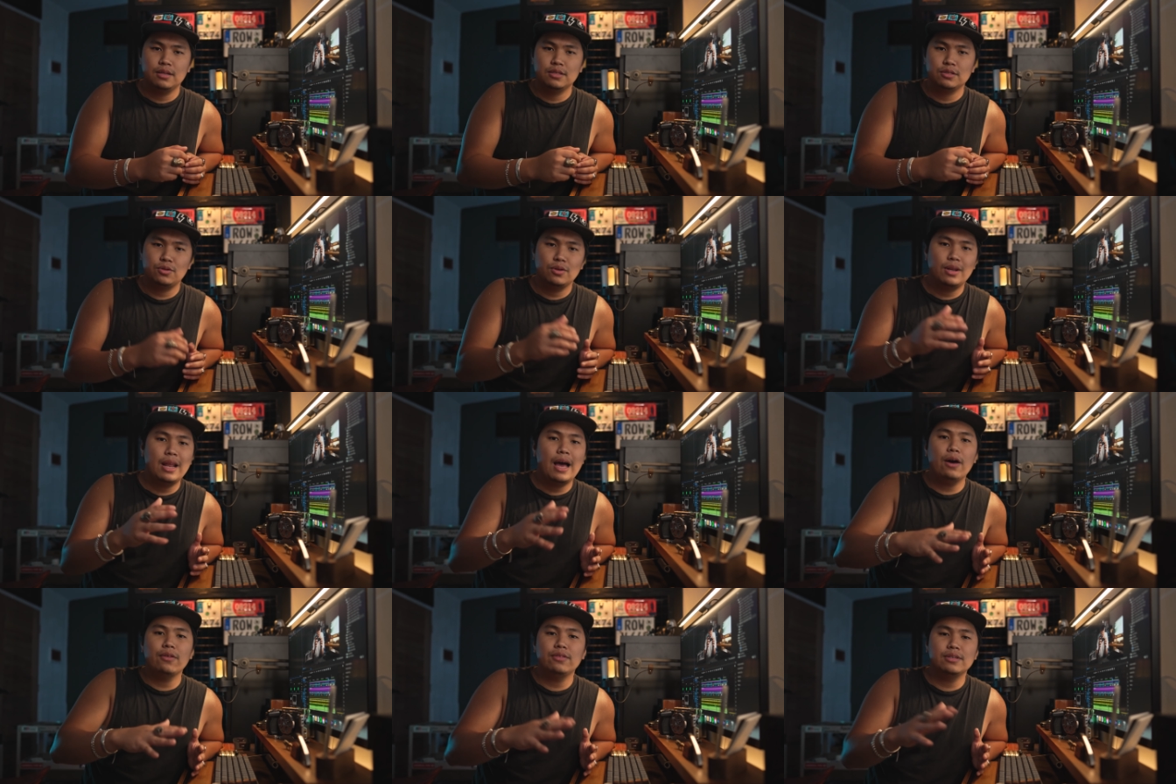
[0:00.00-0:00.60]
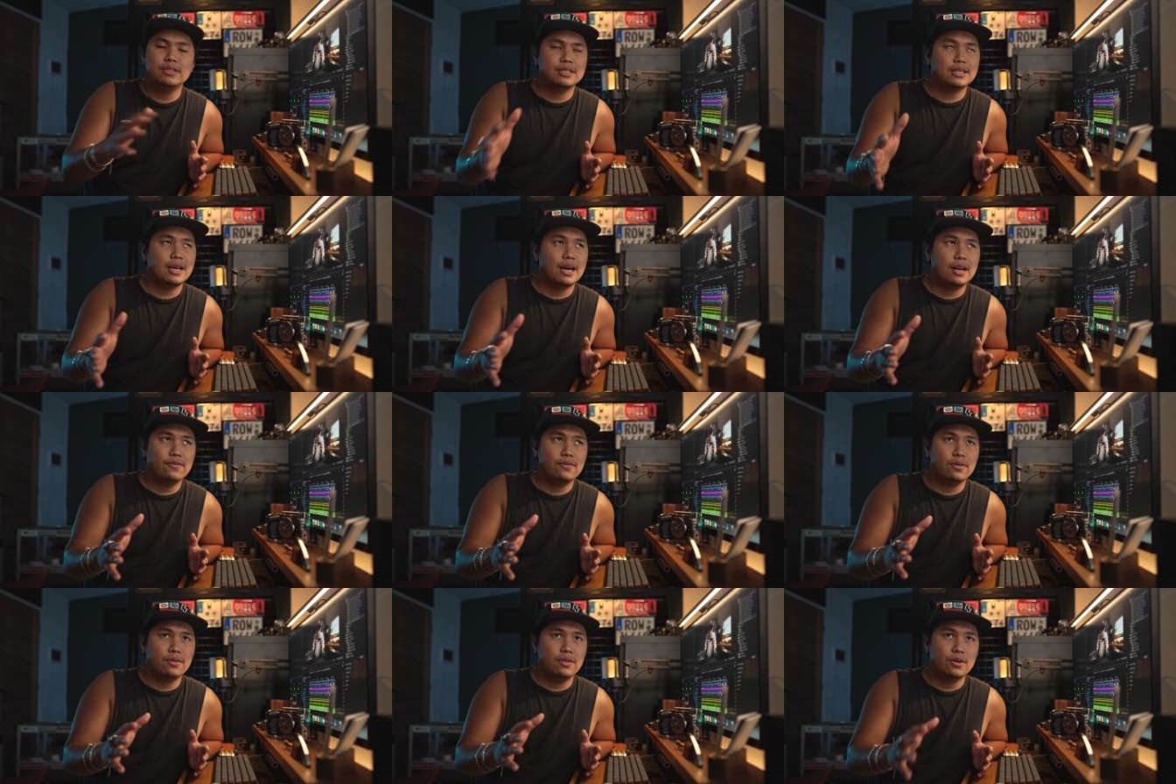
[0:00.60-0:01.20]
So now this is
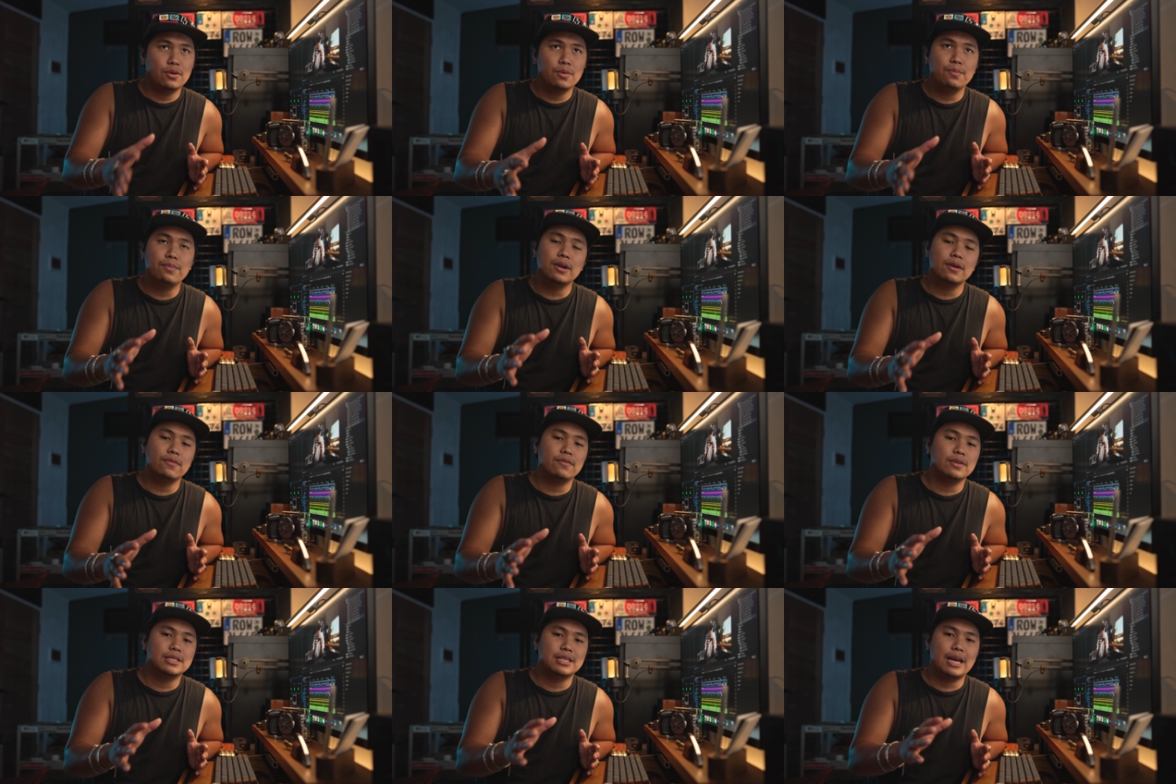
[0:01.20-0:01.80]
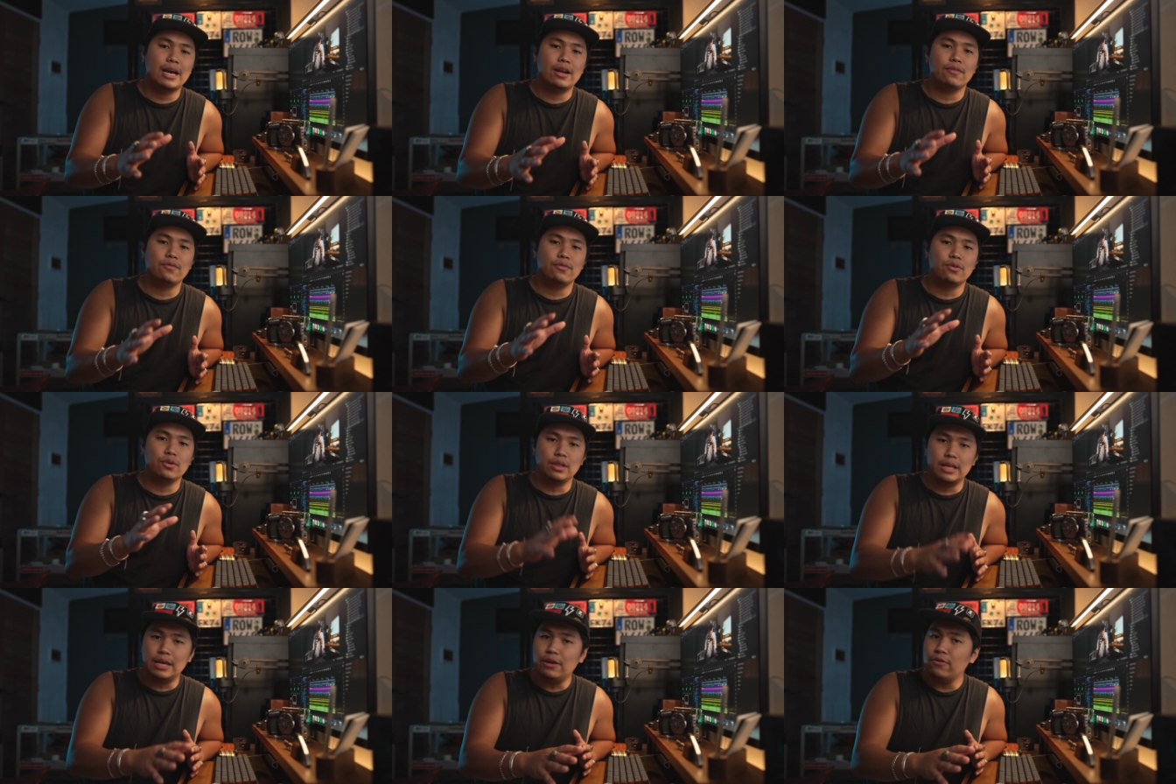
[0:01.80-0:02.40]
kind of a little bit of a sign of
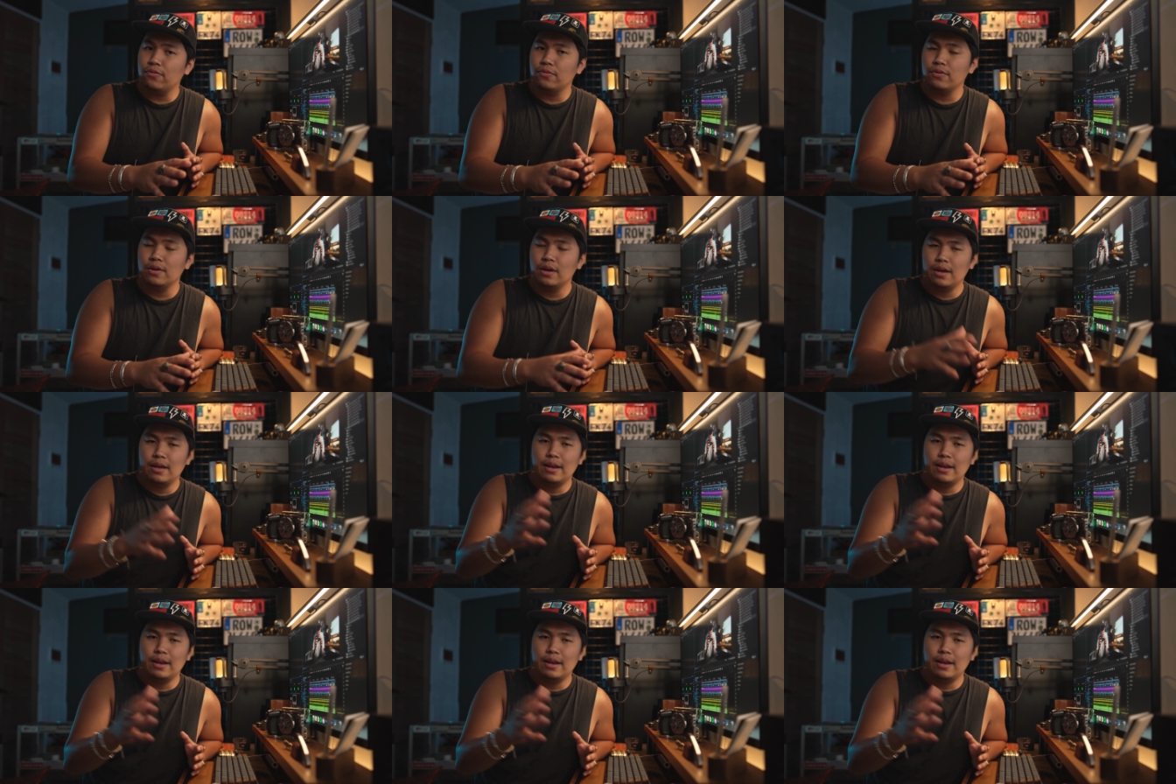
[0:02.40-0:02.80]
relief.